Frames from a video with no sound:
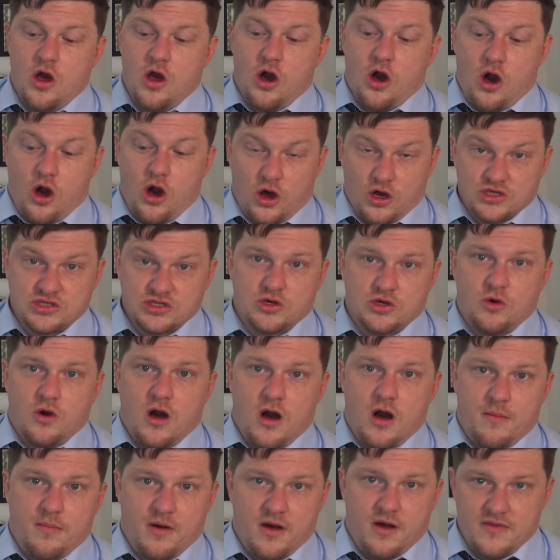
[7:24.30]
Also
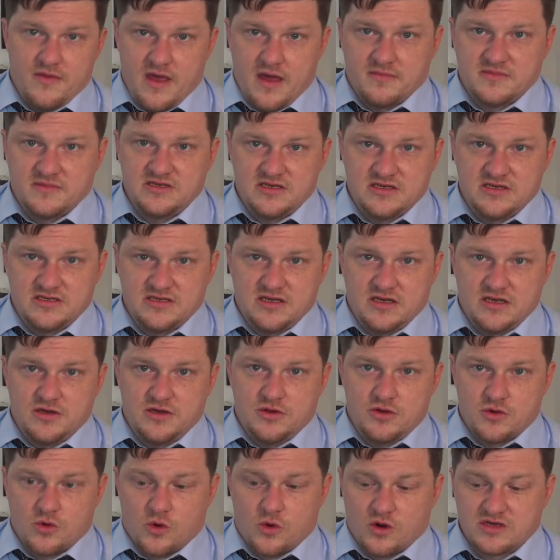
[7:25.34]
up on MCC
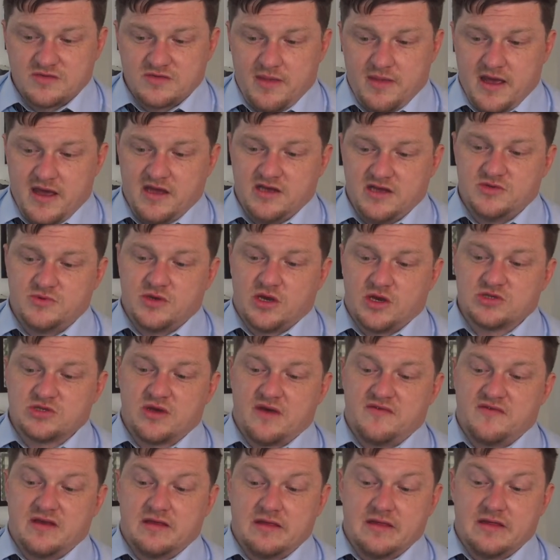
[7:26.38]
New York's page, we also
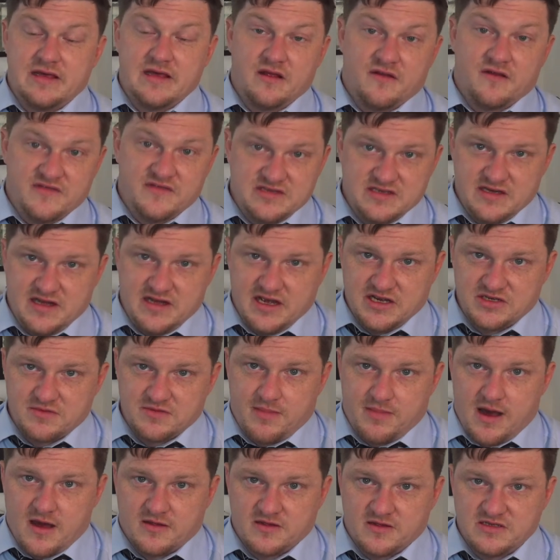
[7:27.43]
have the legal visitation
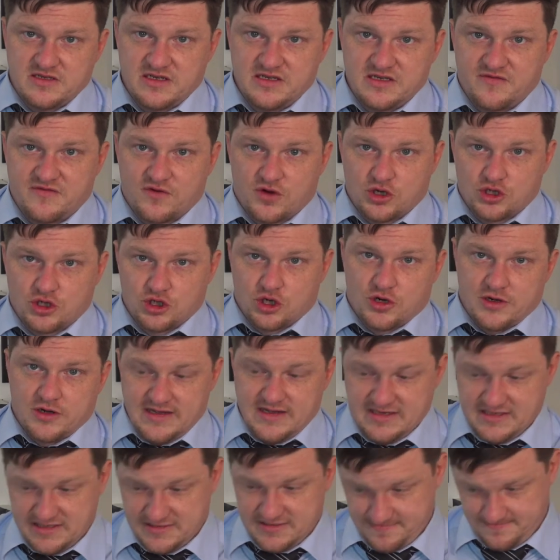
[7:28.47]
policies for
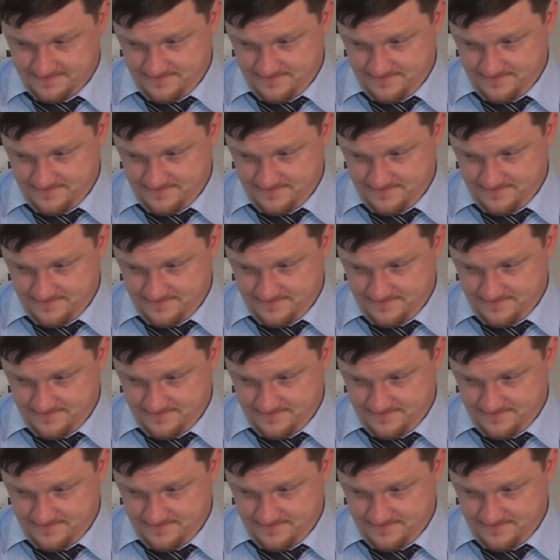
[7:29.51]
attorneys.